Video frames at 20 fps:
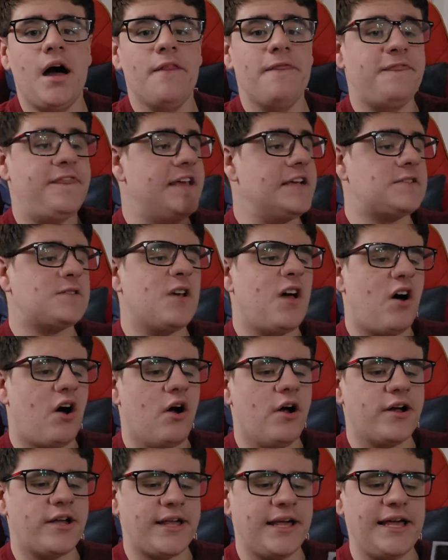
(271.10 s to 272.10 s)
this
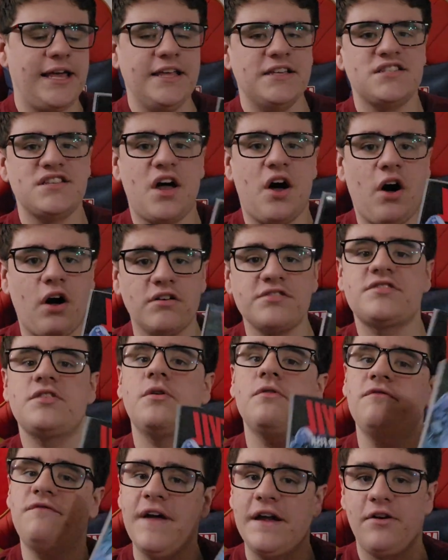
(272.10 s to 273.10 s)
arc is also
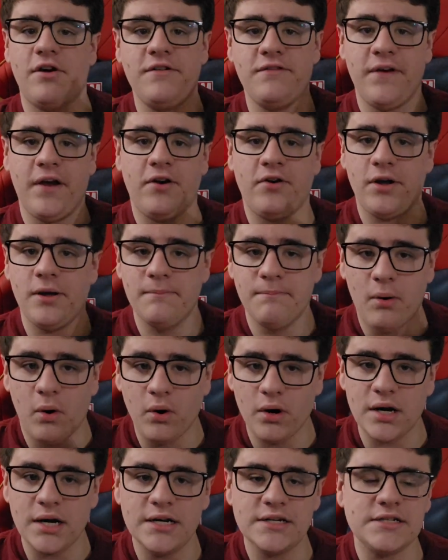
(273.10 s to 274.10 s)
very, very
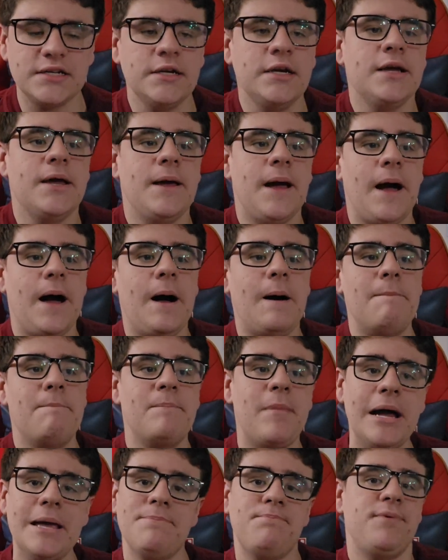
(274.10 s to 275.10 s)
important.
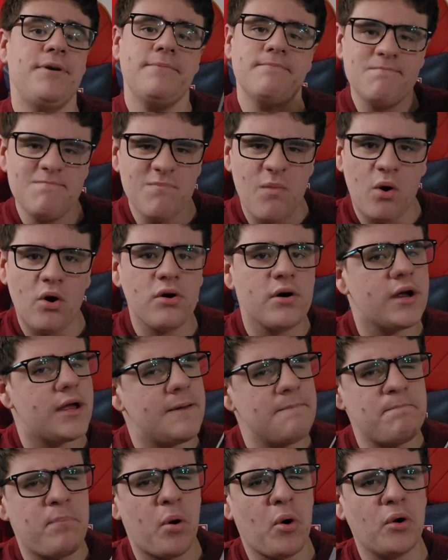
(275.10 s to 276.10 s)
Might be more
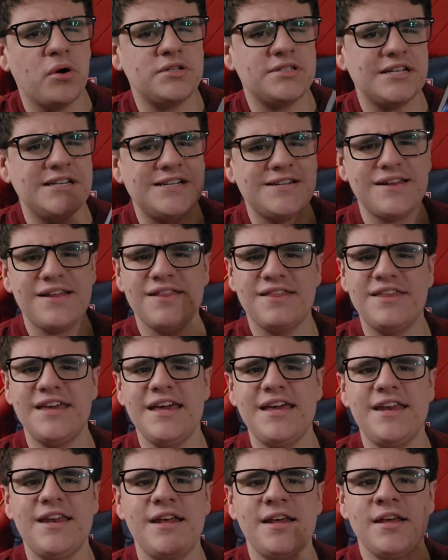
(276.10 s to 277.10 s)
important
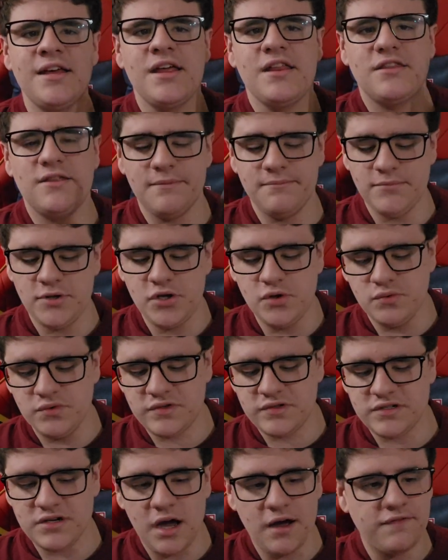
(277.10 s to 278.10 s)
than the Muse
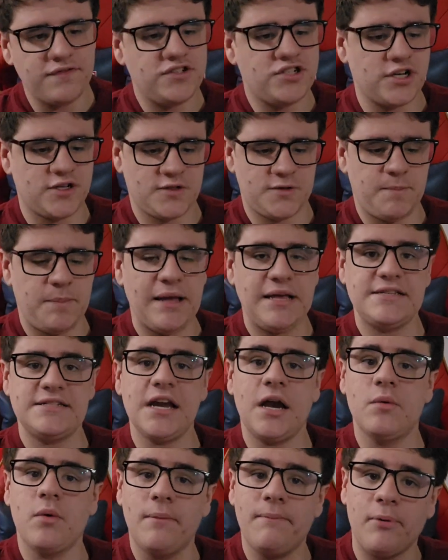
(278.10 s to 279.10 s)
stuff, just based
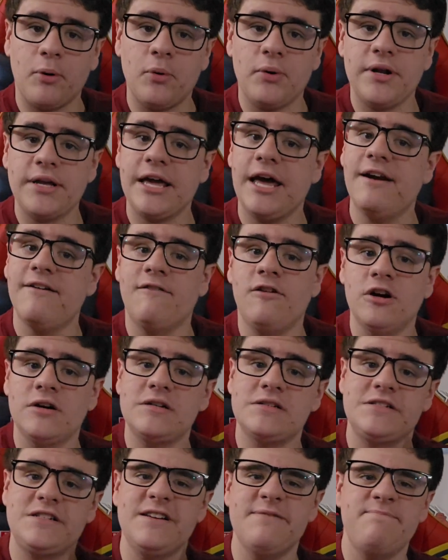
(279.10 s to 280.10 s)
on what Born Again
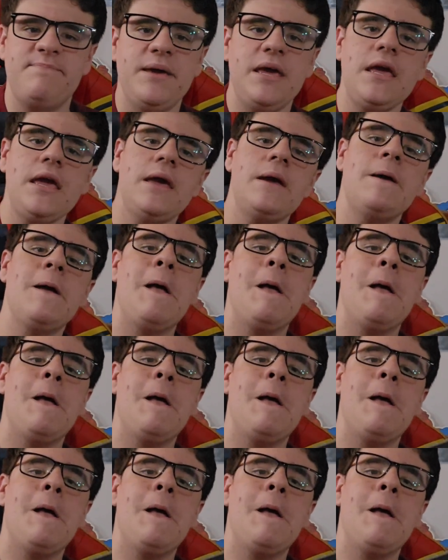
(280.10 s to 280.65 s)
looks to be,